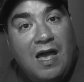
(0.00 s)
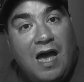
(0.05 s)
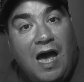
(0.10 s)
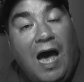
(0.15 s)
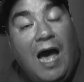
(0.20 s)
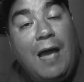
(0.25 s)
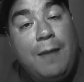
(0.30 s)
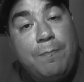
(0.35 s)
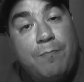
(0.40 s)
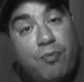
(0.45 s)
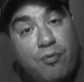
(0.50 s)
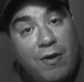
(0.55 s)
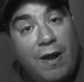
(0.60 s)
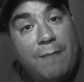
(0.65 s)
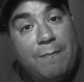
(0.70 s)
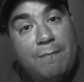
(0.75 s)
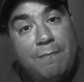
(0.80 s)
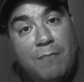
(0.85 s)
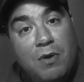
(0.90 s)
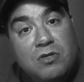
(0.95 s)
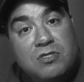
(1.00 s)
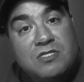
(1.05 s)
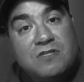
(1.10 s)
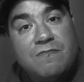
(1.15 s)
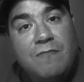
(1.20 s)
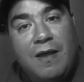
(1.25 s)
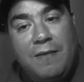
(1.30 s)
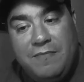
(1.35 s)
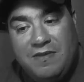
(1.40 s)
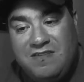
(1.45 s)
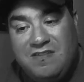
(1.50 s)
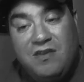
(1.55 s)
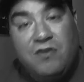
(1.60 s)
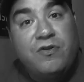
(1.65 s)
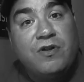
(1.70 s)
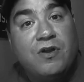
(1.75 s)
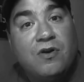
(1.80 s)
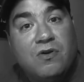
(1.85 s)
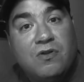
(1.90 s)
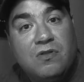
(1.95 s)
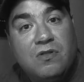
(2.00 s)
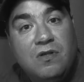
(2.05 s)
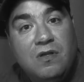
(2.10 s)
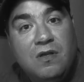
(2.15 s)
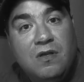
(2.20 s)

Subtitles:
I prep most of my material